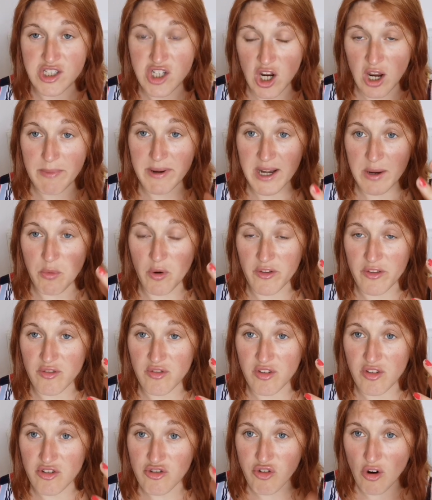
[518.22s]
Germany
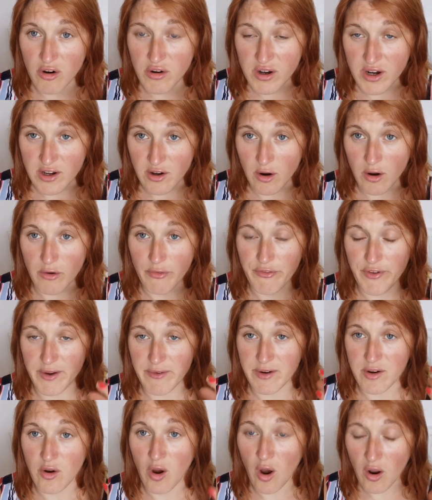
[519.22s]
wasn't strong enough,
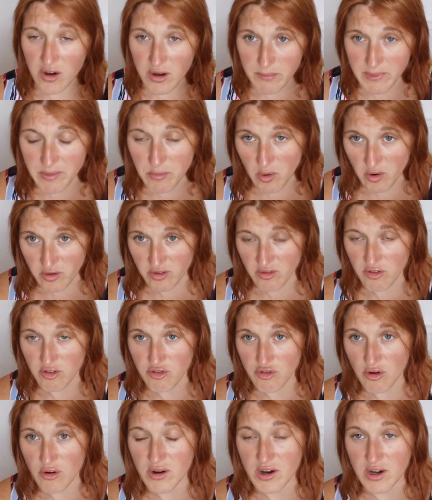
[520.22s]
their economy
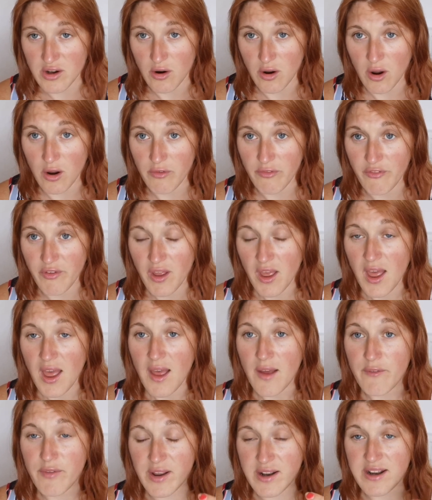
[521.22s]
wasn't strong enough,
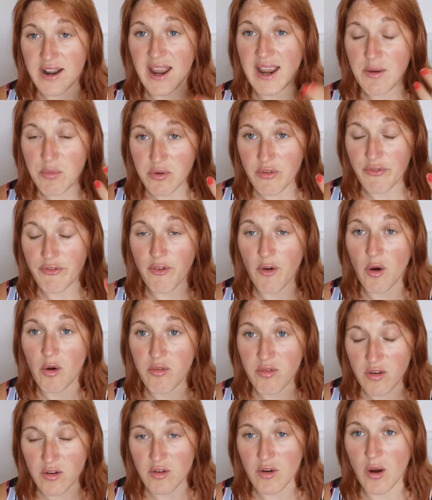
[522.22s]
then they would
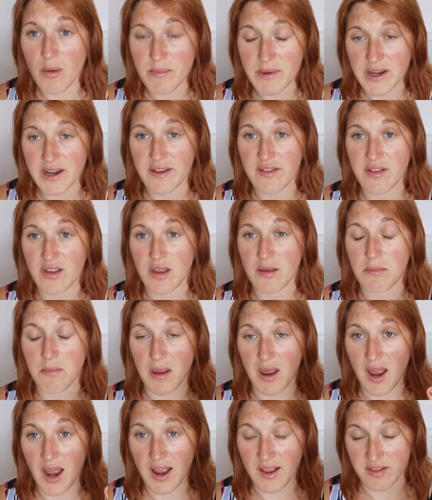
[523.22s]
fall to
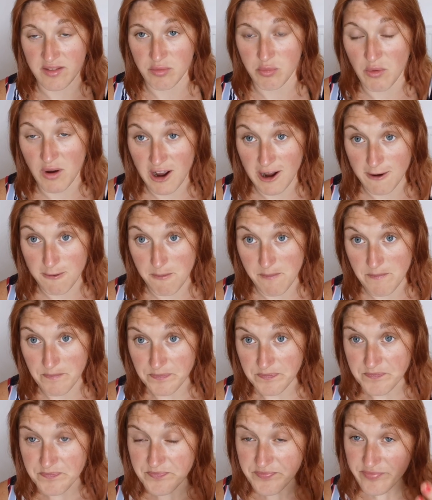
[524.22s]
communism as well.
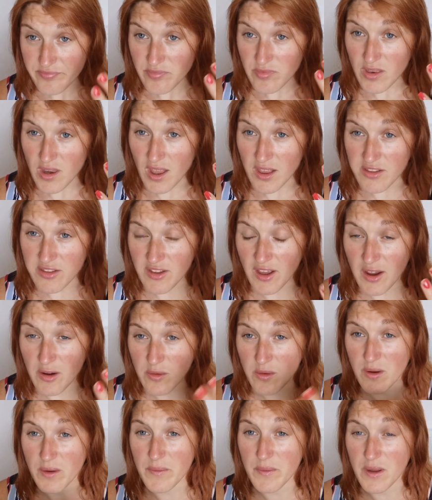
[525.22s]

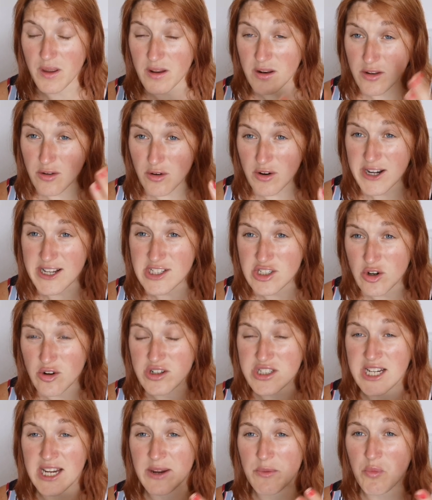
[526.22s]
So Lloyd
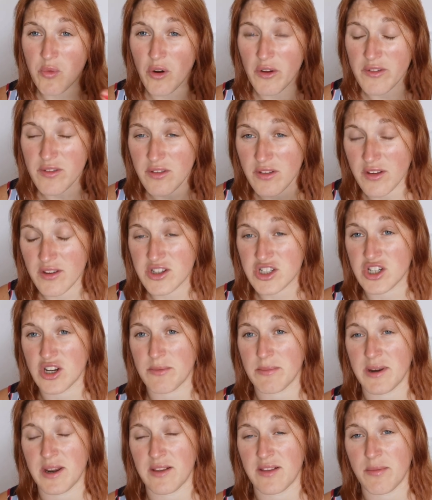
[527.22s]
George, he wanted
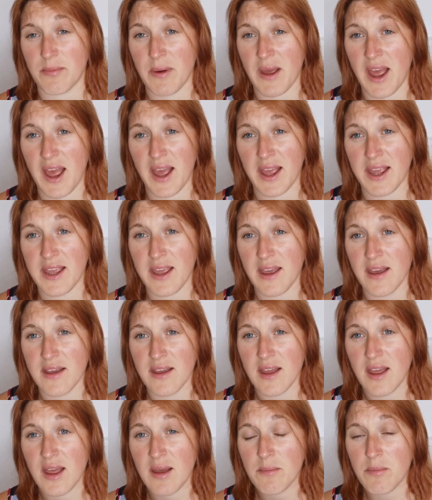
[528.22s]
Germany to pay,
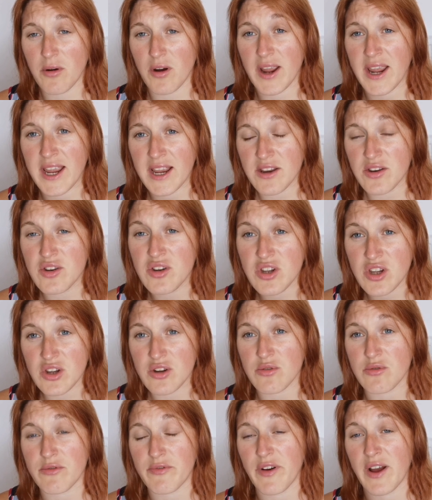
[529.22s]
but he
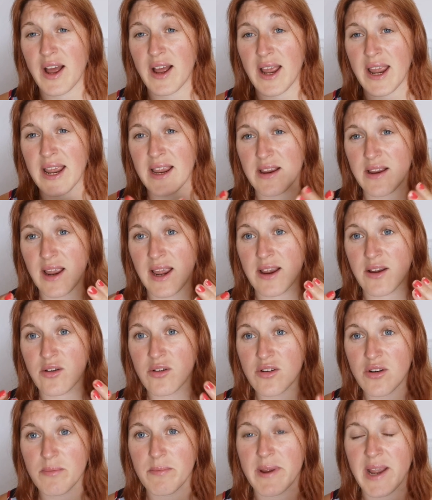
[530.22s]
knew that it
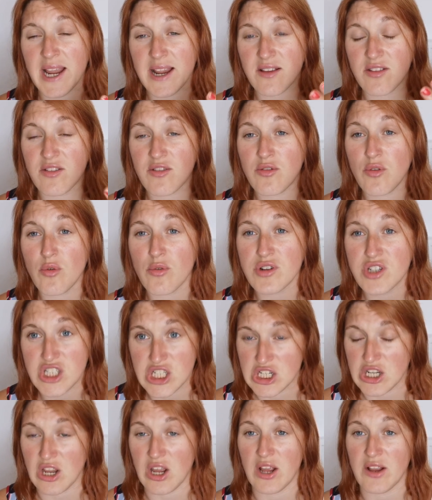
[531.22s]
couldn't be
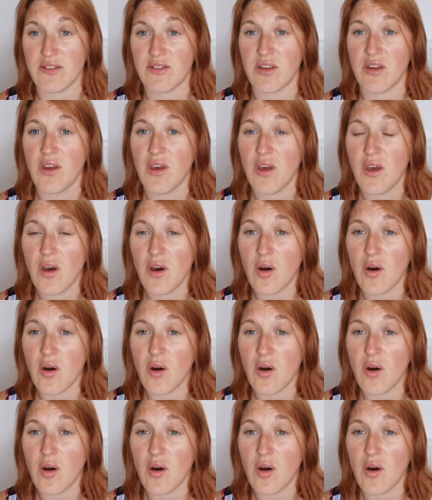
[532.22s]
extortionate.